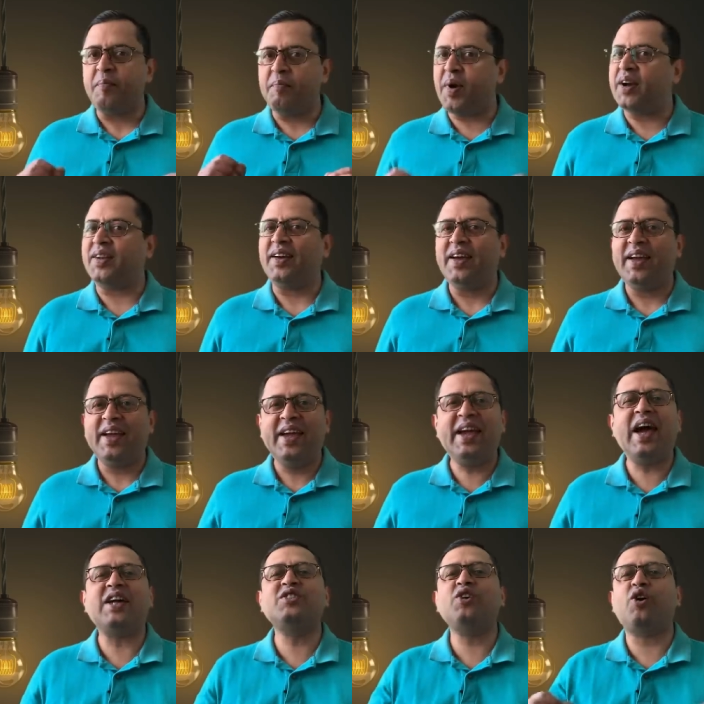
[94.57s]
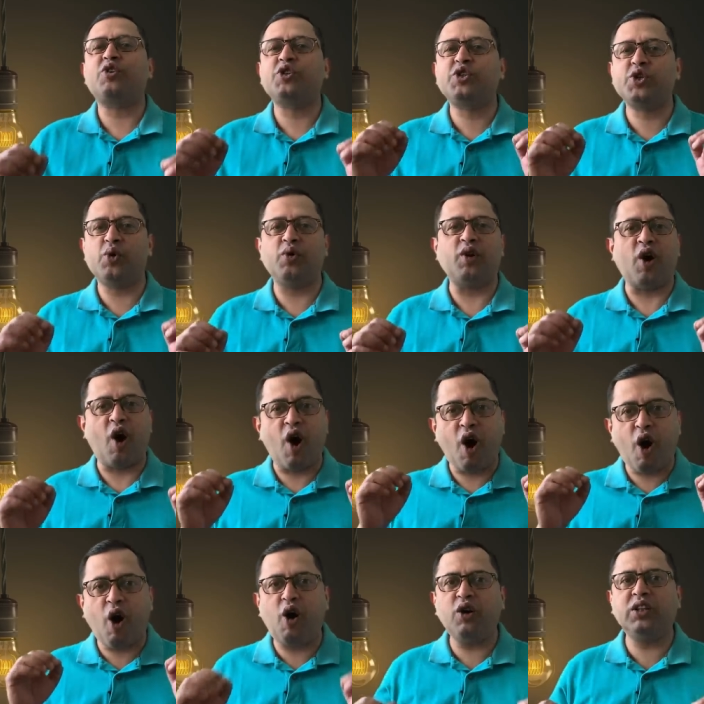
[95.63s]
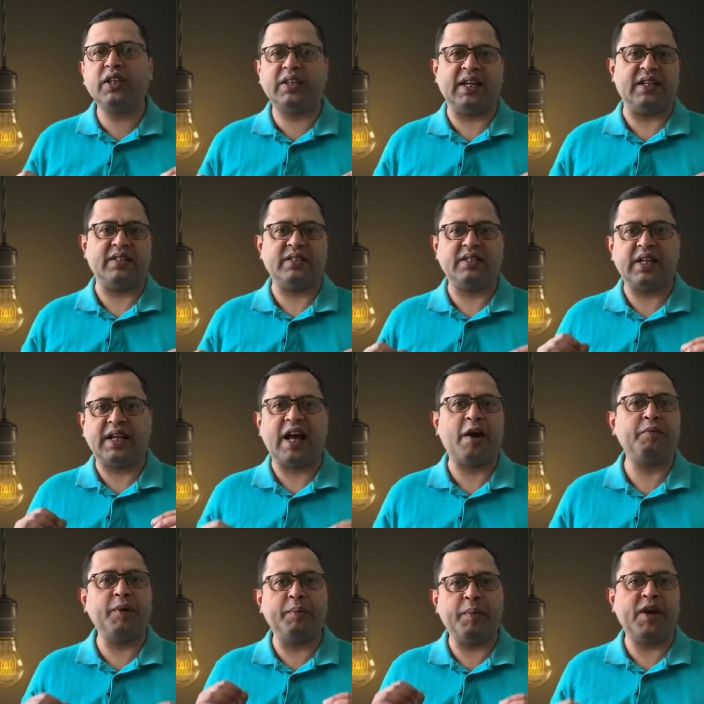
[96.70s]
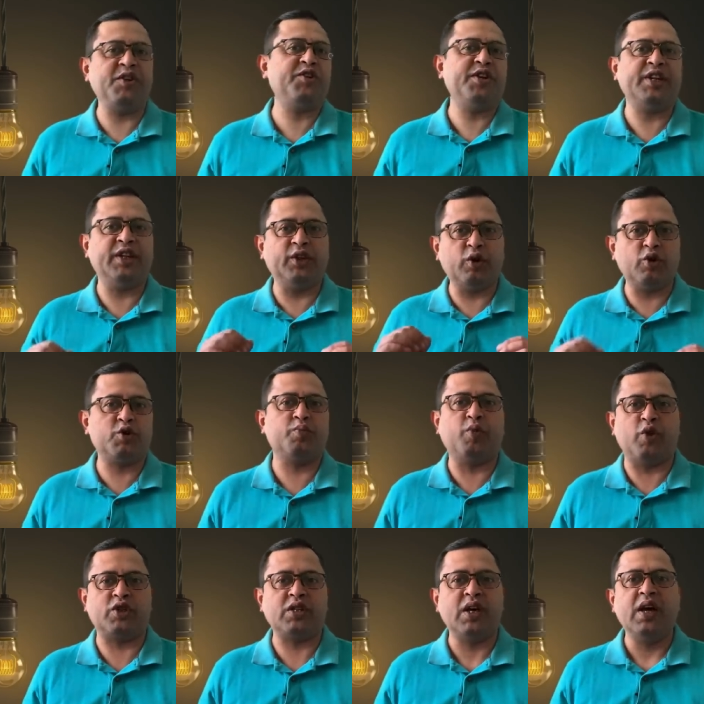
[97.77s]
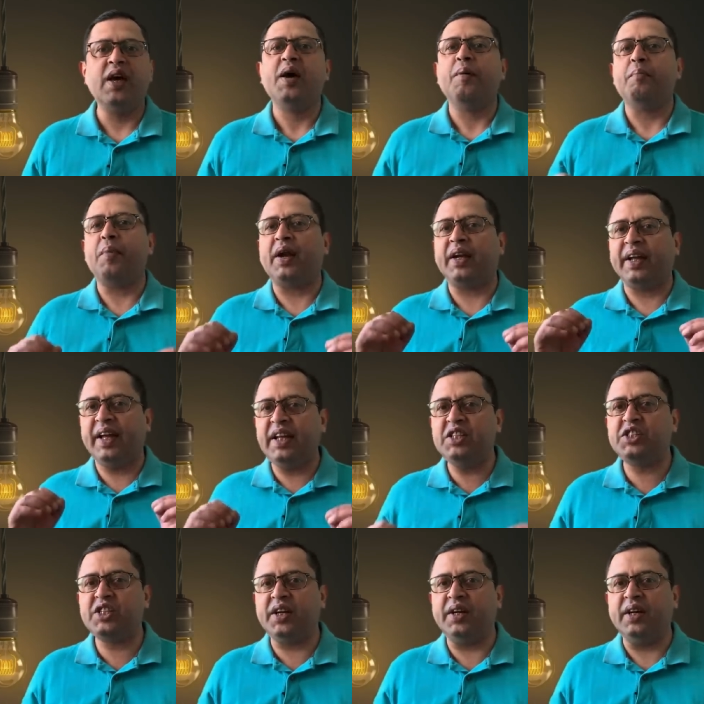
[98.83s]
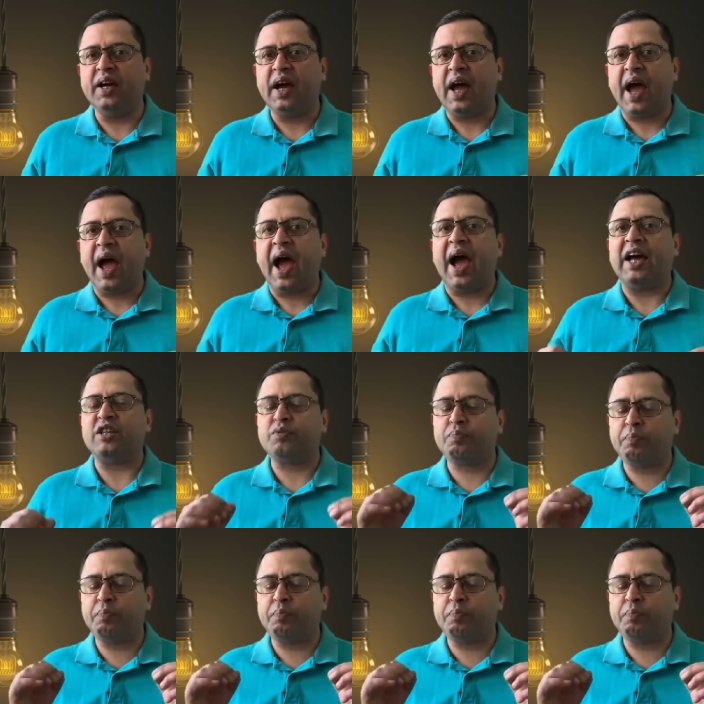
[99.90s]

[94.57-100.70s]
But he has not shown all the things that have been mentioned in those books, but instead has